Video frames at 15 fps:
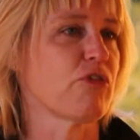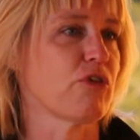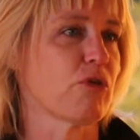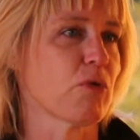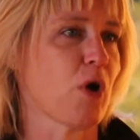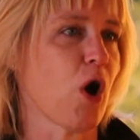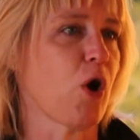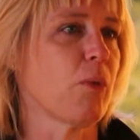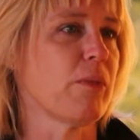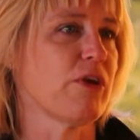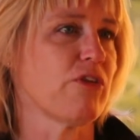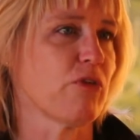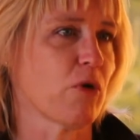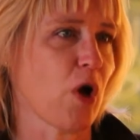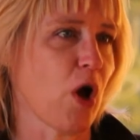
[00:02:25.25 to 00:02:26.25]
to your home
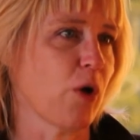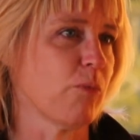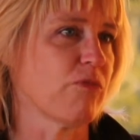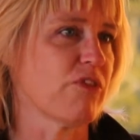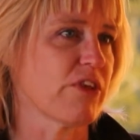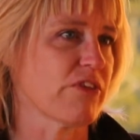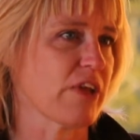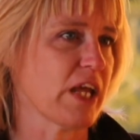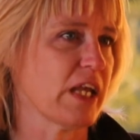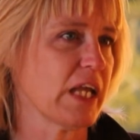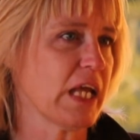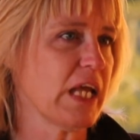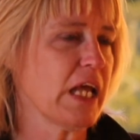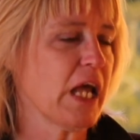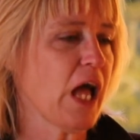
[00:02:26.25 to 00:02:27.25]
and do a home visit.
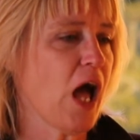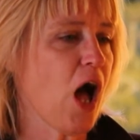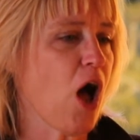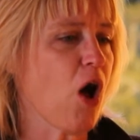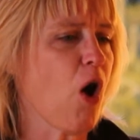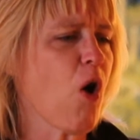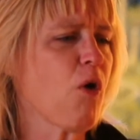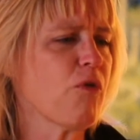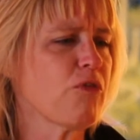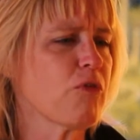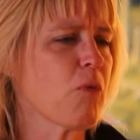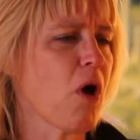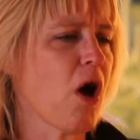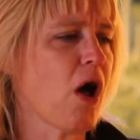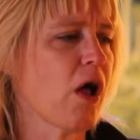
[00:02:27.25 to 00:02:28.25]

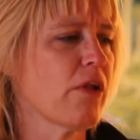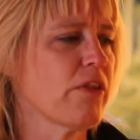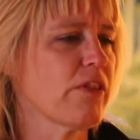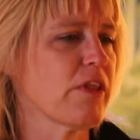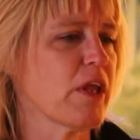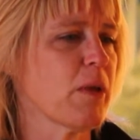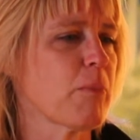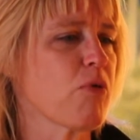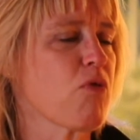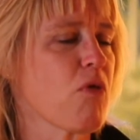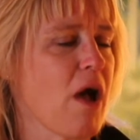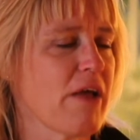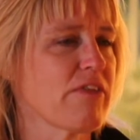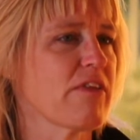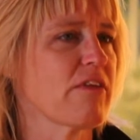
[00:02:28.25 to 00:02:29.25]
Overall, the
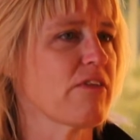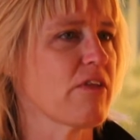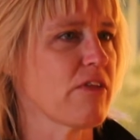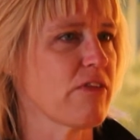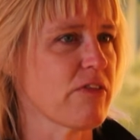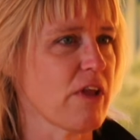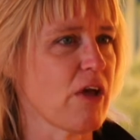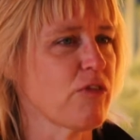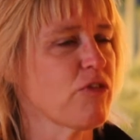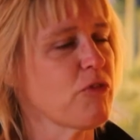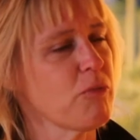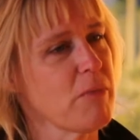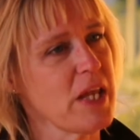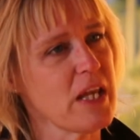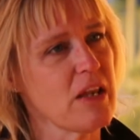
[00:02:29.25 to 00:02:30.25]
process itself
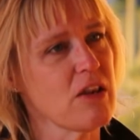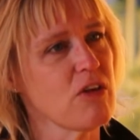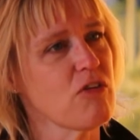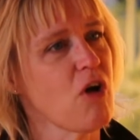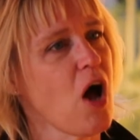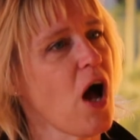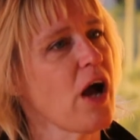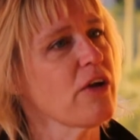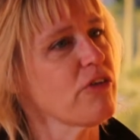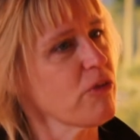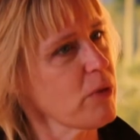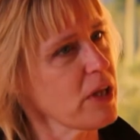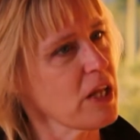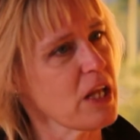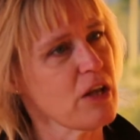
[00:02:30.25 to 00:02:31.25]
of meeting the dog,
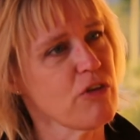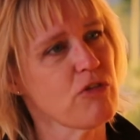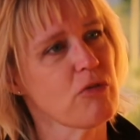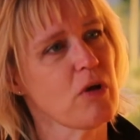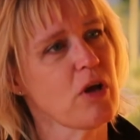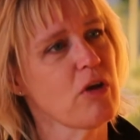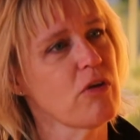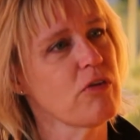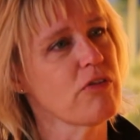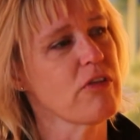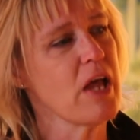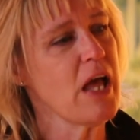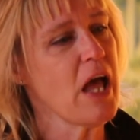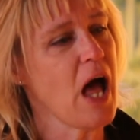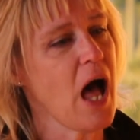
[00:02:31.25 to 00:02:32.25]
doing the intros,